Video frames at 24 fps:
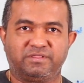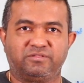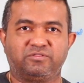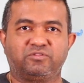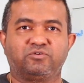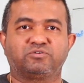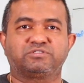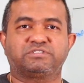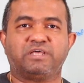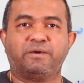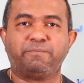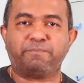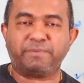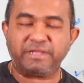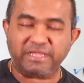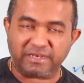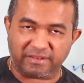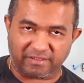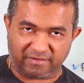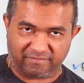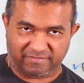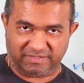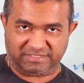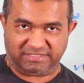Those are
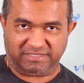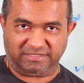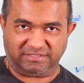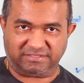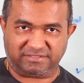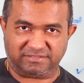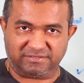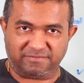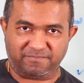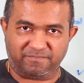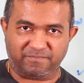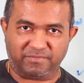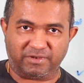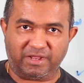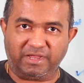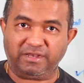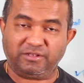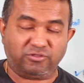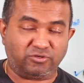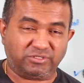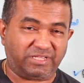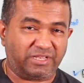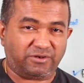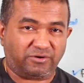prerequisites,
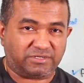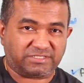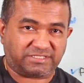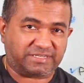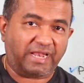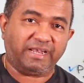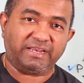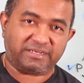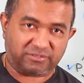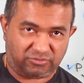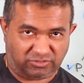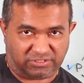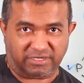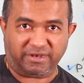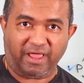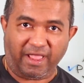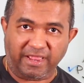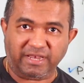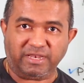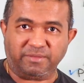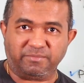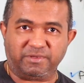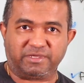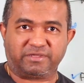right? Those are not static, those are
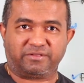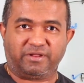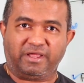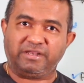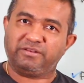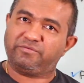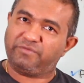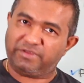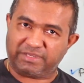dynamic, right?